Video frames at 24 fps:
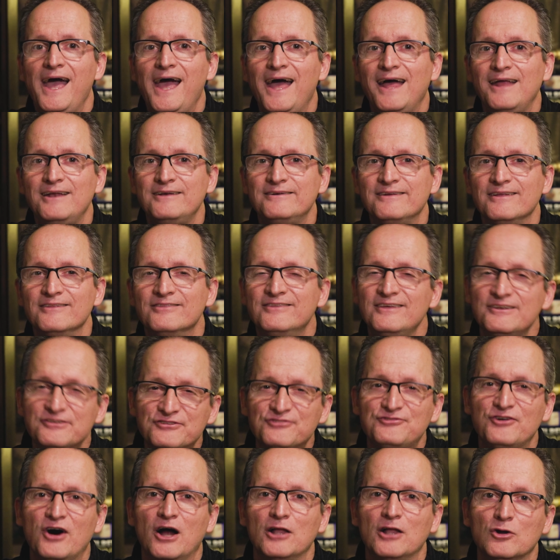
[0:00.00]
and
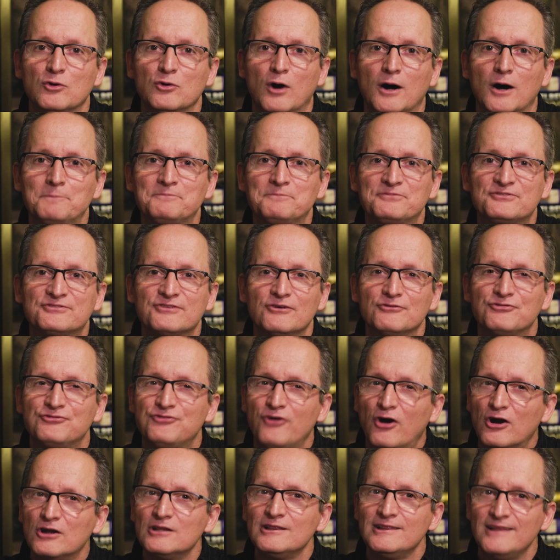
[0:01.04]
this follow-up's
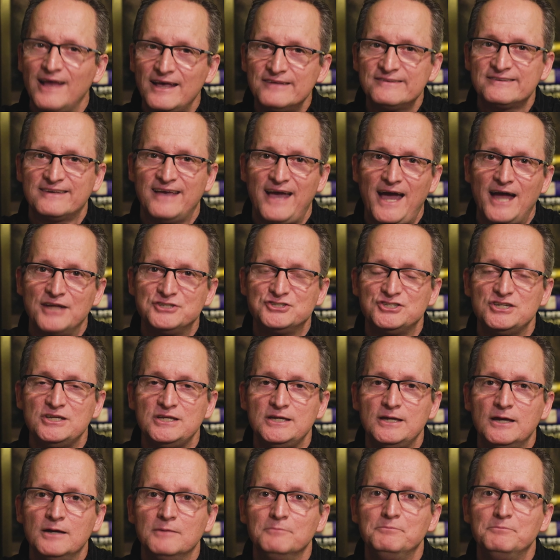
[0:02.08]
far less catchy